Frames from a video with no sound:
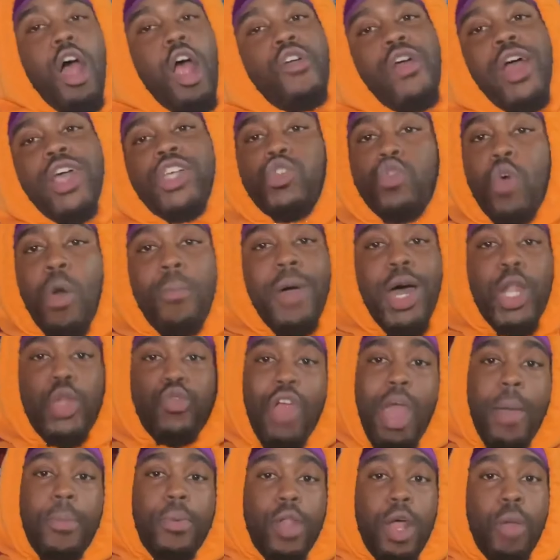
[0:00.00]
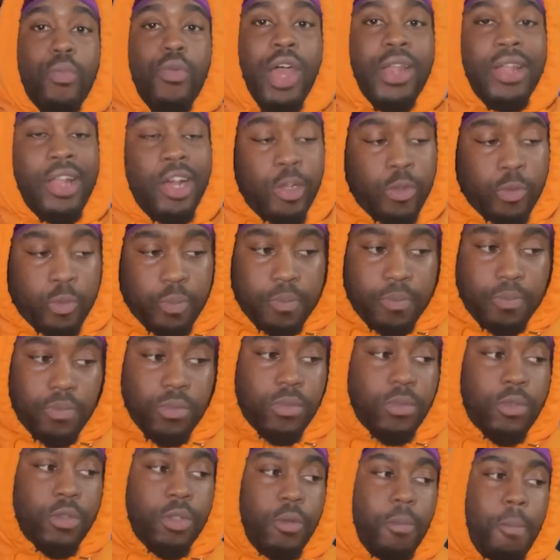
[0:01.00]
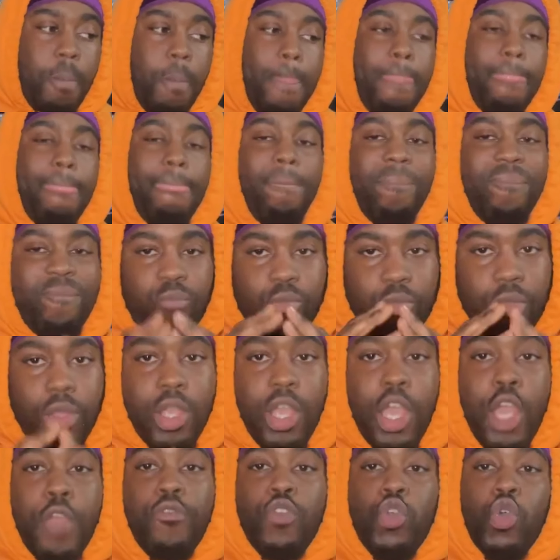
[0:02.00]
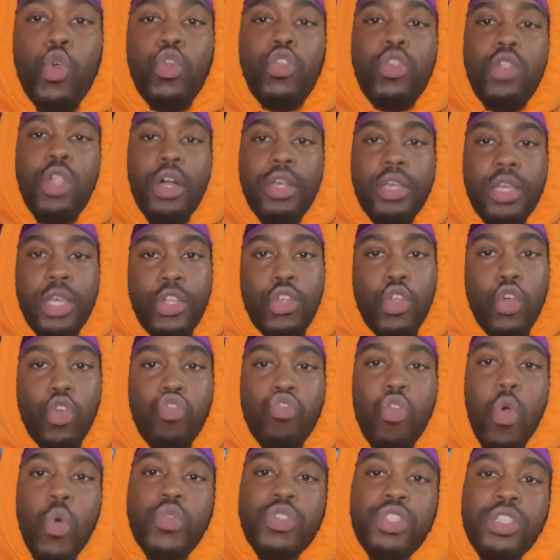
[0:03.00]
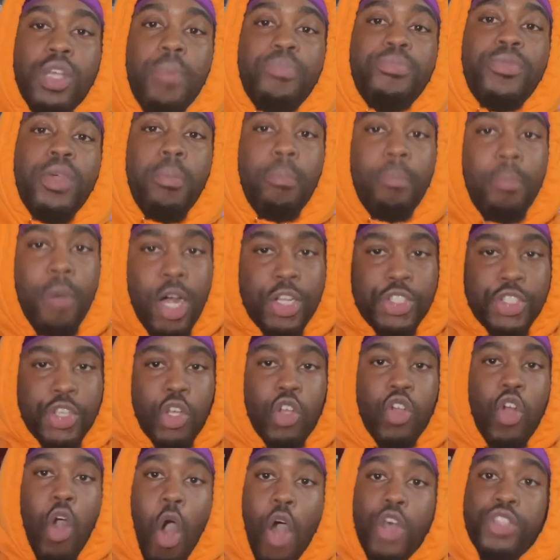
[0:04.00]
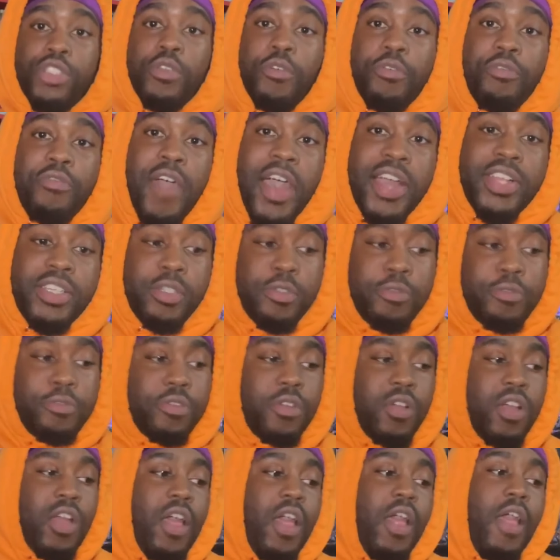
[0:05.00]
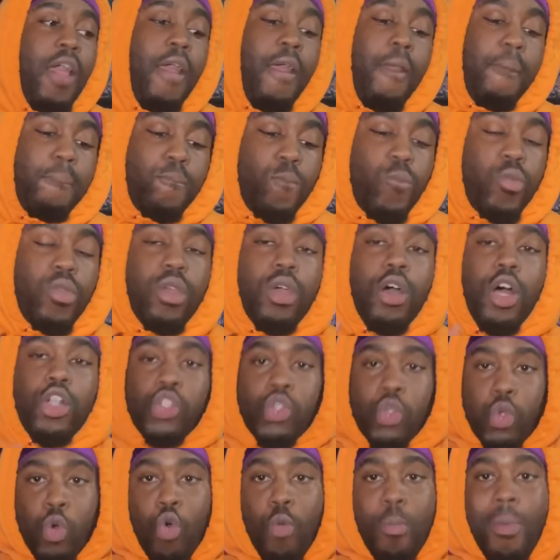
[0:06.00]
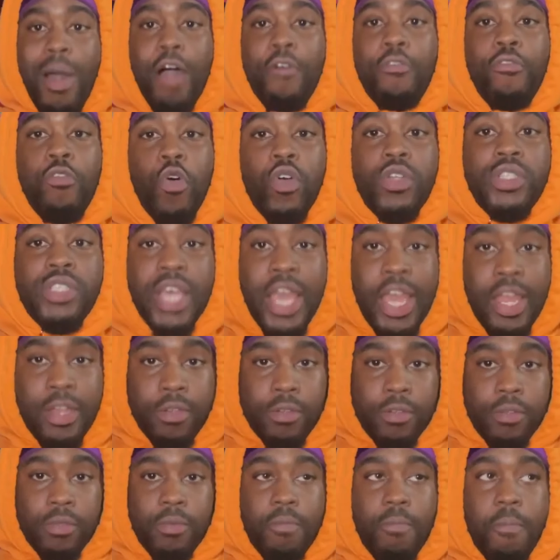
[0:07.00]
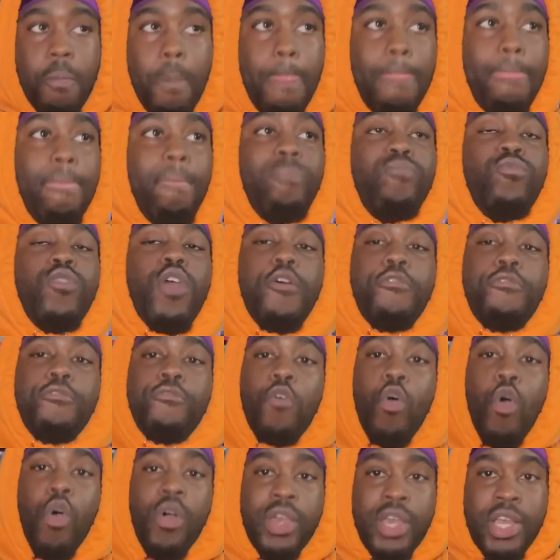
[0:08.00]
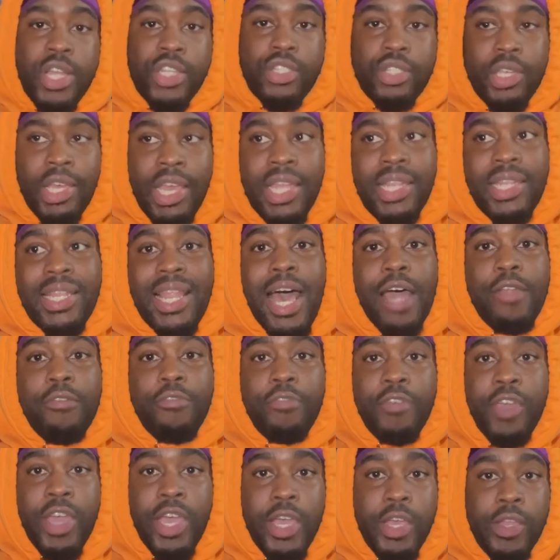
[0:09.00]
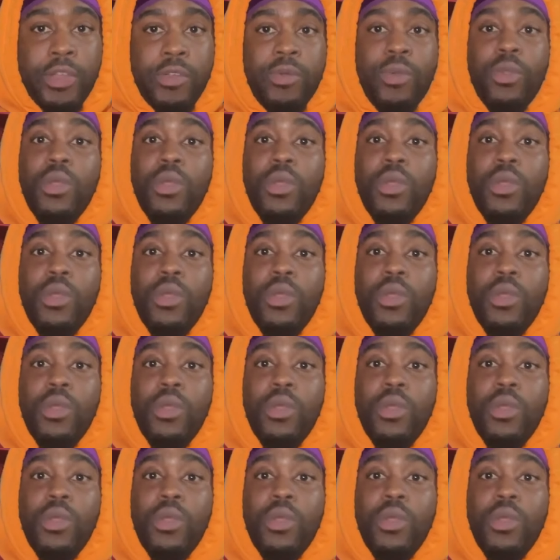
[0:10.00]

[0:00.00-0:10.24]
right, so I'm about to wrap it up right now. If you looking to grow something budget, cost effective, a 2x4 tent, a 4-inch inline fan,